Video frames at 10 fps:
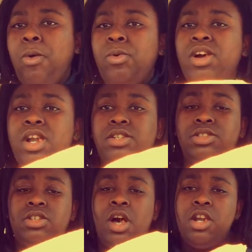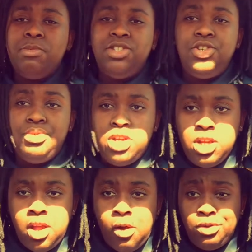what kind of condiments do you
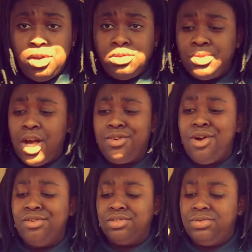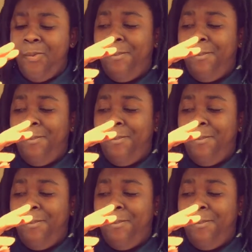eat on your hot dogs?